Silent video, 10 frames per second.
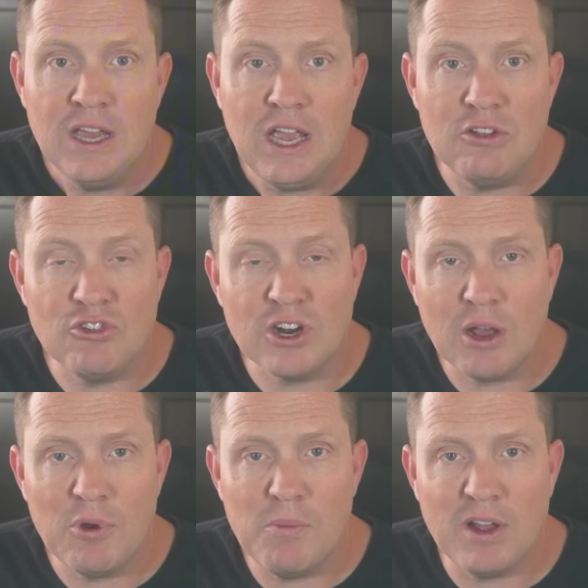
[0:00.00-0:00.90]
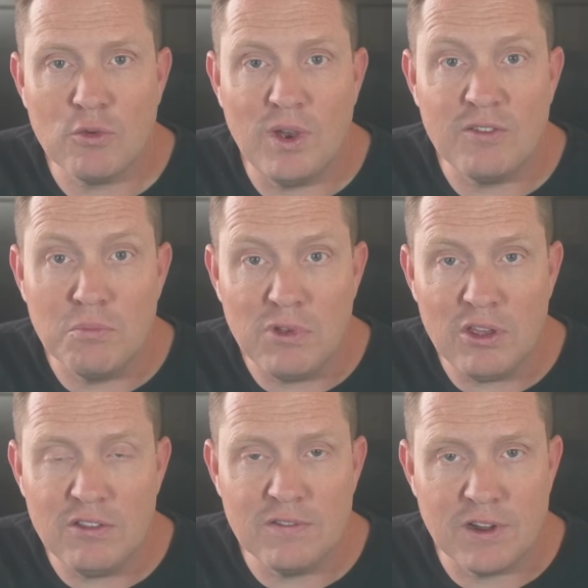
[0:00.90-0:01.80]
Is your company about to waste
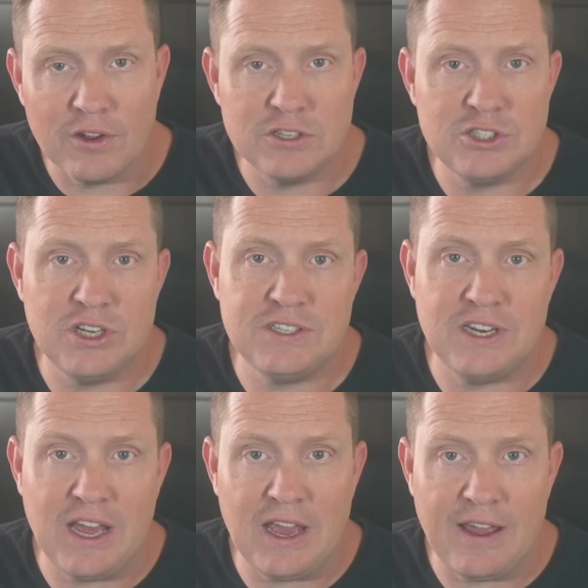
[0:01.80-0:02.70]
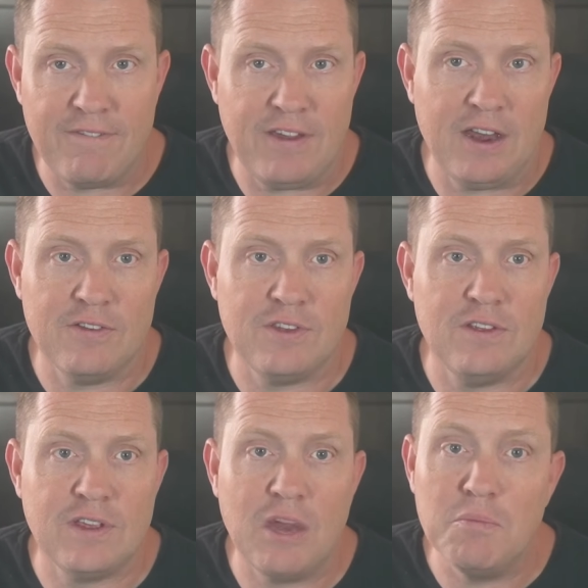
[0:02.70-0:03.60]
millions of dollars chasing A I
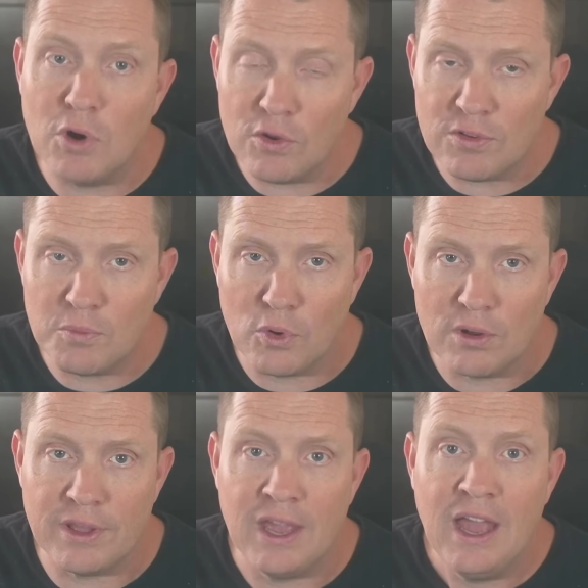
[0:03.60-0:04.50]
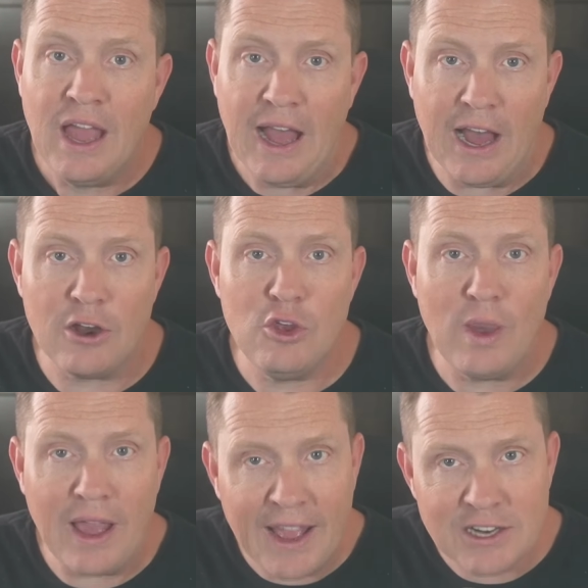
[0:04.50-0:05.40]
fantasies? And most importantly, how do you
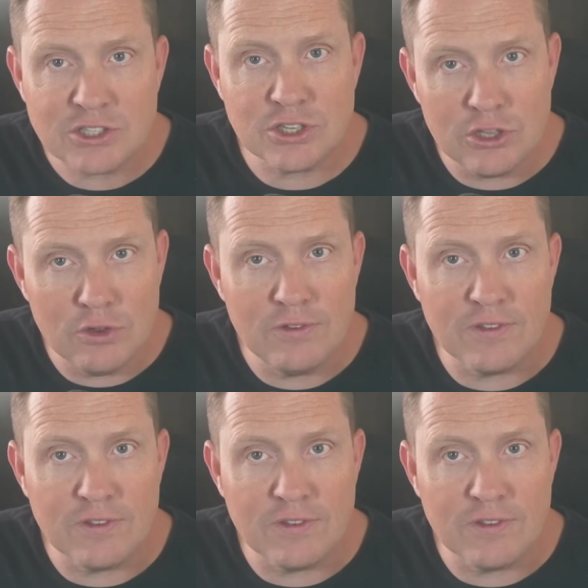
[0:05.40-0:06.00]
actually use